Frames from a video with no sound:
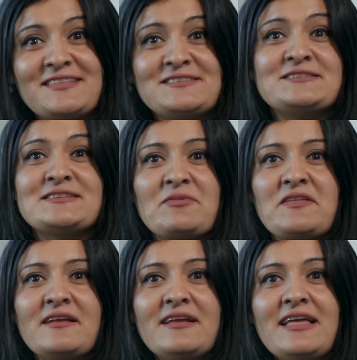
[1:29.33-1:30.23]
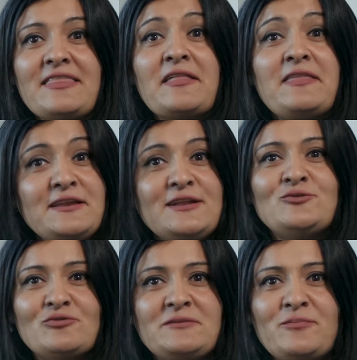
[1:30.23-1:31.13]
This is something that they need
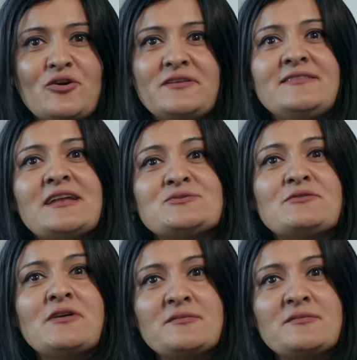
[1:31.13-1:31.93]
to report in terms of